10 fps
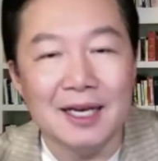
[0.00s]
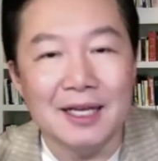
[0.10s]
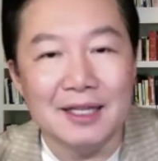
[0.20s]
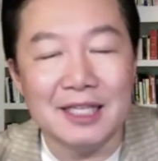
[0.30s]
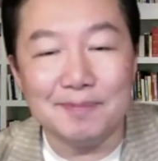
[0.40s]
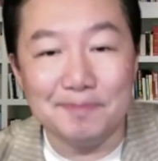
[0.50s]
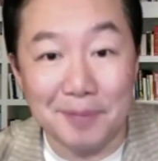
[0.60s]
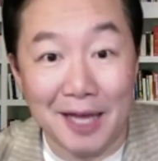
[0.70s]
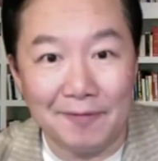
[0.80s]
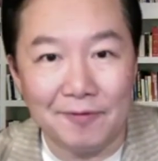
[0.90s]
This
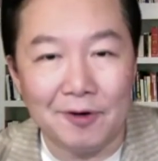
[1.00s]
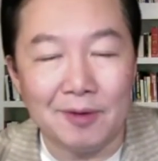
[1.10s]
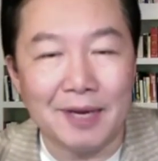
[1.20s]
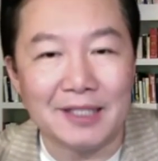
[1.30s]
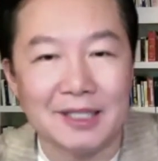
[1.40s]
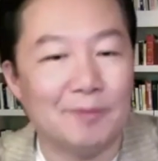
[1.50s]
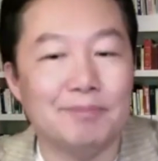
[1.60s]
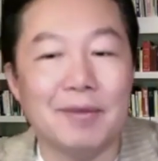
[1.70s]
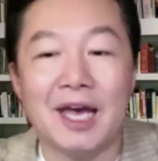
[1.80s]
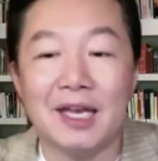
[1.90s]
platform has helped
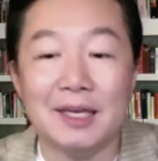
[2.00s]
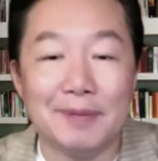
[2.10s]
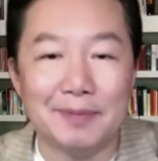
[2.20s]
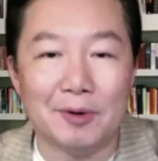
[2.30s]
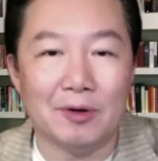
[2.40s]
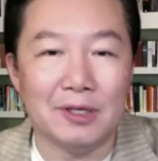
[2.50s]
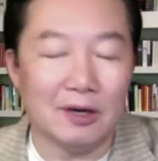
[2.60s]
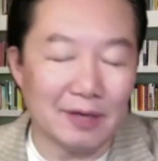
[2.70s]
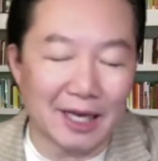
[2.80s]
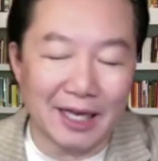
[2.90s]
many people.
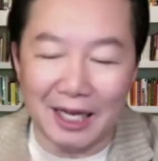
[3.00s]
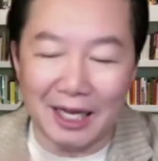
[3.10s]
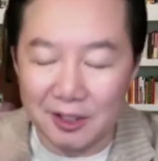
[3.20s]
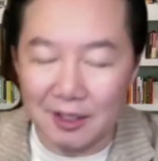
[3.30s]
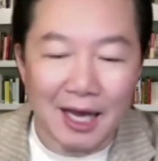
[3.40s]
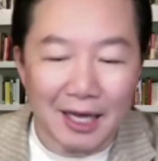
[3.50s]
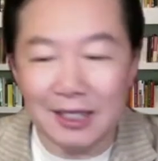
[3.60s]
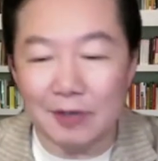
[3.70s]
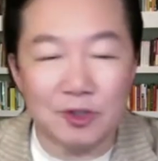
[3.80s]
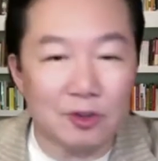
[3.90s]
And I
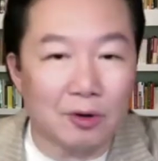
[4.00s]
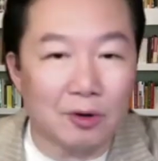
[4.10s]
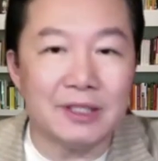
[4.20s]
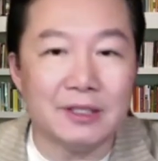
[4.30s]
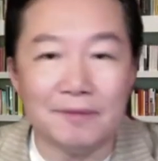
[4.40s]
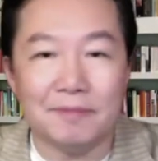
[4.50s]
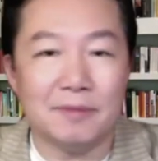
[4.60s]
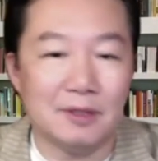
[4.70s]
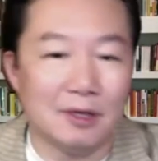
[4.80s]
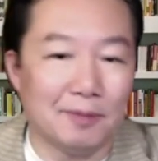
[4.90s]
tell stories of
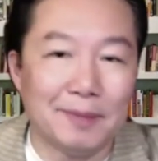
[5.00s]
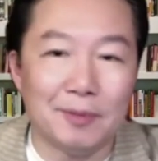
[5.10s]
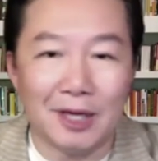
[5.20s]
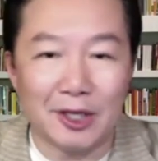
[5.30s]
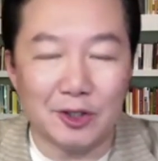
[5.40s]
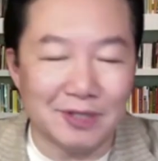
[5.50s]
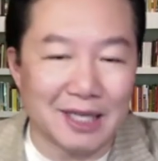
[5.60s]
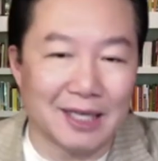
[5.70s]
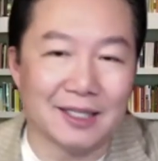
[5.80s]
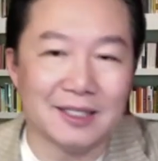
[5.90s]
people like you, Dennis.